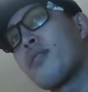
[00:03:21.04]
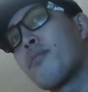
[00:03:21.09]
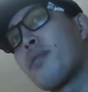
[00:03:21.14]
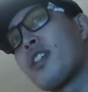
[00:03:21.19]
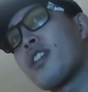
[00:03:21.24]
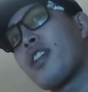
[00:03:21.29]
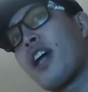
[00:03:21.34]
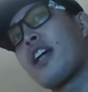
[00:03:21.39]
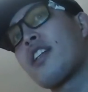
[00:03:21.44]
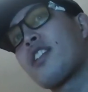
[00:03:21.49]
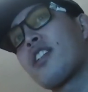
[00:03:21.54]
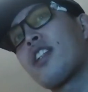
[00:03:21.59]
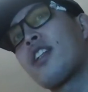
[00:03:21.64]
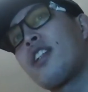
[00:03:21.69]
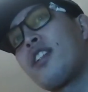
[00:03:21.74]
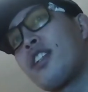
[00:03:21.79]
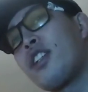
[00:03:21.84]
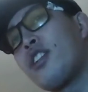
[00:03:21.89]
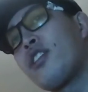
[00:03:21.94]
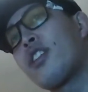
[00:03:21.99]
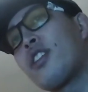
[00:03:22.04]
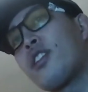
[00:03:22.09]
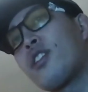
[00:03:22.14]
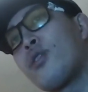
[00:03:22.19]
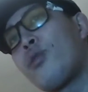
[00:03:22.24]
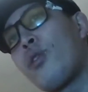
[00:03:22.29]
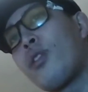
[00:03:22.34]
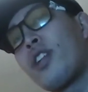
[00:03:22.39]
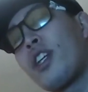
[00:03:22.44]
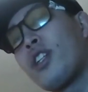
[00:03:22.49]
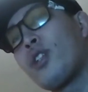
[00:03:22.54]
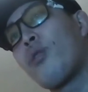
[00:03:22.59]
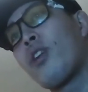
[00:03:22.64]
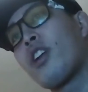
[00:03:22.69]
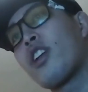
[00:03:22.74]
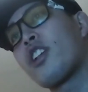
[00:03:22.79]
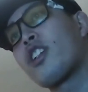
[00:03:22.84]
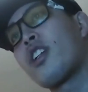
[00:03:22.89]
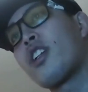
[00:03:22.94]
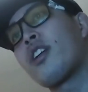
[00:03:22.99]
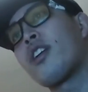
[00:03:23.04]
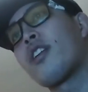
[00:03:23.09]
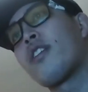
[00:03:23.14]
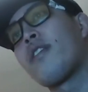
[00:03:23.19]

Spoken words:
besides healing that you want to share?